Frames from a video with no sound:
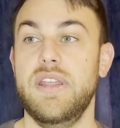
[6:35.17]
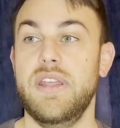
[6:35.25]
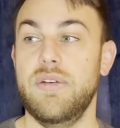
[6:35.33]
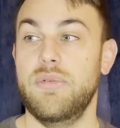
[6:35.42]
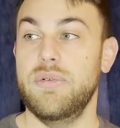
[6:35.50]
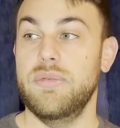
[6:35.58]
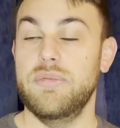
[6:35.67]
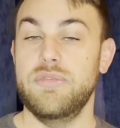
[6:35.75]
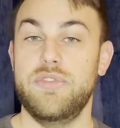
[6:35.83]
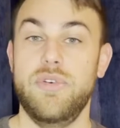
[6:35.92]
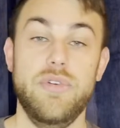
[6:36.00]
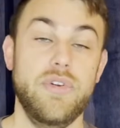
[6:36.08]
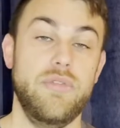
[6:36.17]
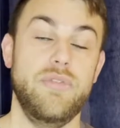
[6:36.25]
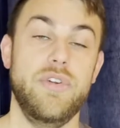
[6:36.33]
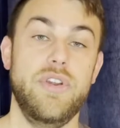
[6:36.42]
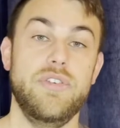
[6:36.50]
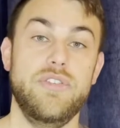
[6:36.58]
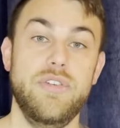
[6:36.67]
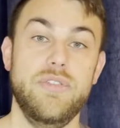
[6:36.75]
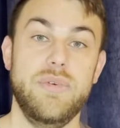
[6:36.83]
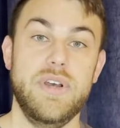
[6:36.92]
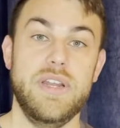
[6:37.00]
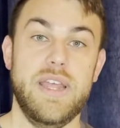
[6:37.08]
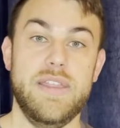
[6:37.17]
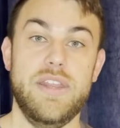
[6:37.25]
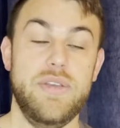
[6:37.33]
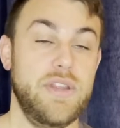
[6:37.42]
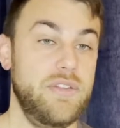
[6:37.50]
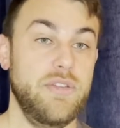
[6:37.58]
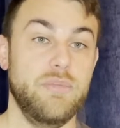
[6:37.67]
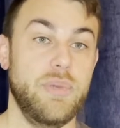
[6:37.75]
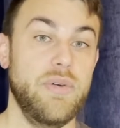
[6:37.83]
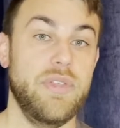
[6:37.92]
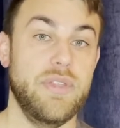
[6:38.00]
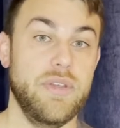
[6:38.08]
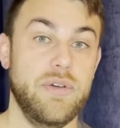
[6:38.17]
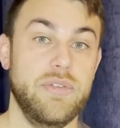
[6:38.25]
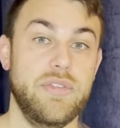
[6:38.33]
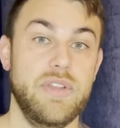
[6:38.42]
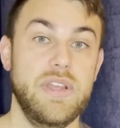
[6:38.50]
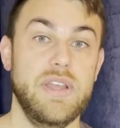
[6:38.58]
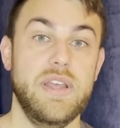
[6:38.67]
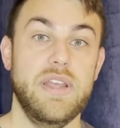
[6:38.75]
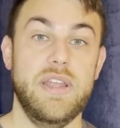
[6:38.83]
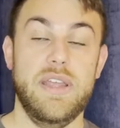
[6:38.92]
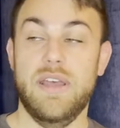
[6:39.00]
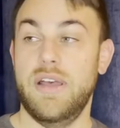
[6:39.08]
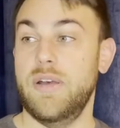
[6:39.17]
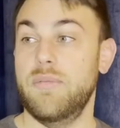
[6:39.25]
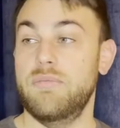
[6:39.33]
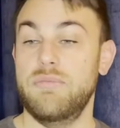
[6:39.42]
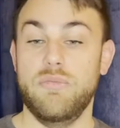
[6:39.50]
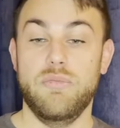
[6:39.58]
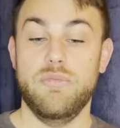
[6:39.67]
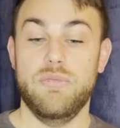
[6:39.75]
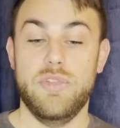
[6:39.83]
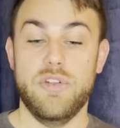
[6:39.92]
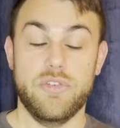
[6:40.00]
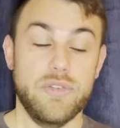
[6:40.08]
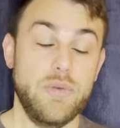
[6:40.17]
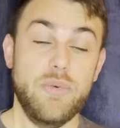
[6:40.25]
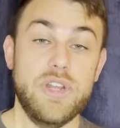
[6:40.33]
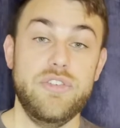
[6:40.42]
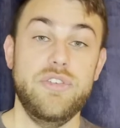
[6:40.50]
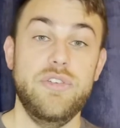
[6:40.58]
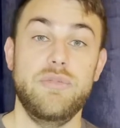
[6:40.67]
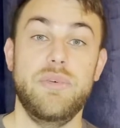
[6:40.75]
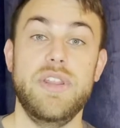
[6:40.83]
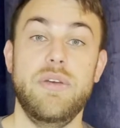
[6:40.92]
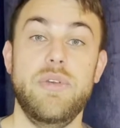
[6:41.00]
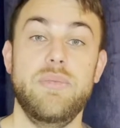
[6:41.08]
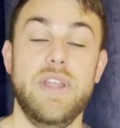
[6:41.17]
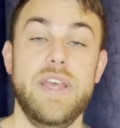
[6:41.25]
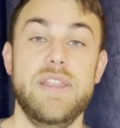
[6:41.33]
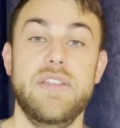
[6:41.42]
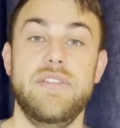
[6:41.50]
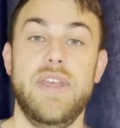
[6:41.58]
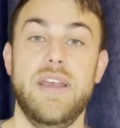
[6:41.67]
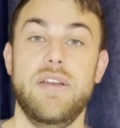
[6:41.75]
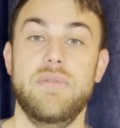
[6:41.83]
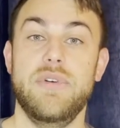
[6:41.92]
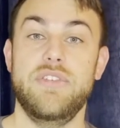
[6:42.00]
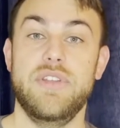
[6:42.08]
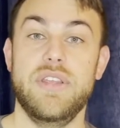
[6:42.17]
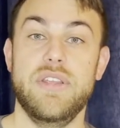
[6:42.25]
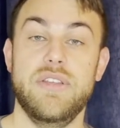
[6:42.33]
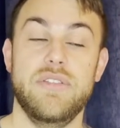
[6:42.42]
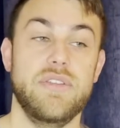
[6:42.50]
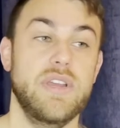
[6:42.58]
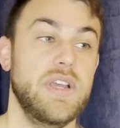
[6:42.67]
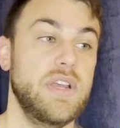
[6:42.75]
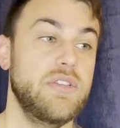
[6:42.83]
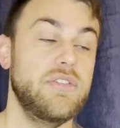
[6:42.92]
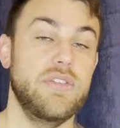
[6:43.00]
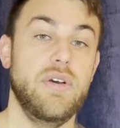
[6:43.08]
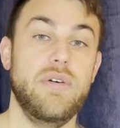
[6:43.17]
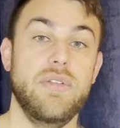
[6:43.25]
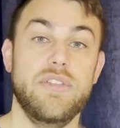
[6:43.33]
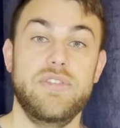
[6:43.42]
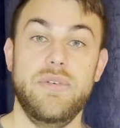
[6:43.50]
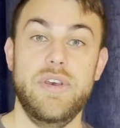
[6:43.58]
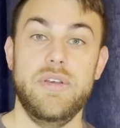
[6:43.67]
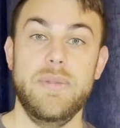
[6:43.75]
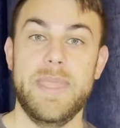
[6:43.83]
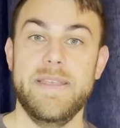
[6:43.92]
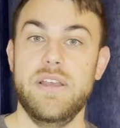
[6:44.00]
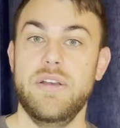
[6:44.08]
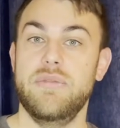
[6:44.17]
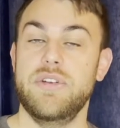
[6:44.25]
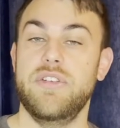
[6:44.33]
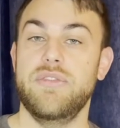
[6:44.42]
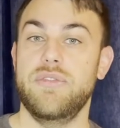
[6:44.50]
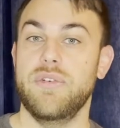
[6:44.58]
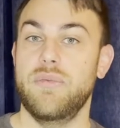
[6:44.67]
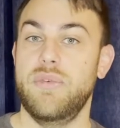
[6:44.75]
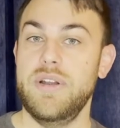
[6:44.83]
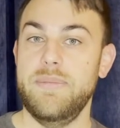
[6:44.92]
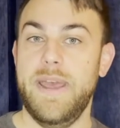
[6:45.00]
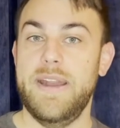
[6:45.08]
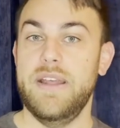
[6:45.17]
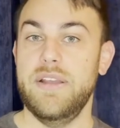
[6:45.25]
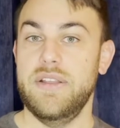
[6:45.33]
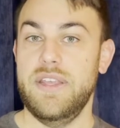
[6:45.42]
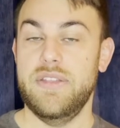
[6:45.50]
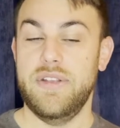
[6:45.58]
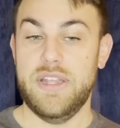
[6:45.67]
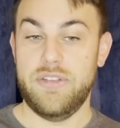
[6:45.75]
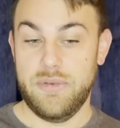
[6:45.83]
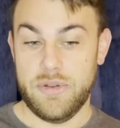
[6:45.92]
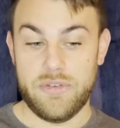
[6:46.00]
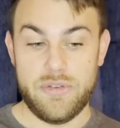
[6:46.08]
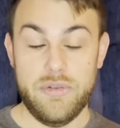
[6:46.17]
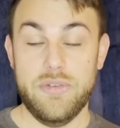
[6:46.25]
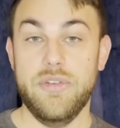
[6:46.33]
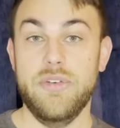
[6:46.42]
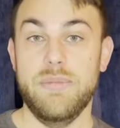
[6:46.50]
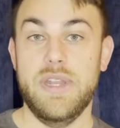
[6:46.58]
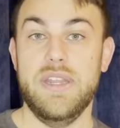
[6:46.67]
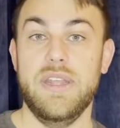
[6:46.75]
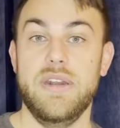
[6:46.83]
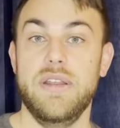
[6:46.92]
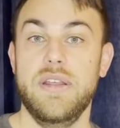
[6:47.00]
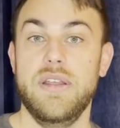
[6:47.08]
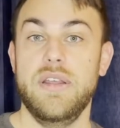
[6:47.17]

it will tutor for your choose one, and then you get to use both of those. There's only one choose one that we play in this deck, which is Sow the Soil, which is for 1 mana, either gets you a 2/2 minion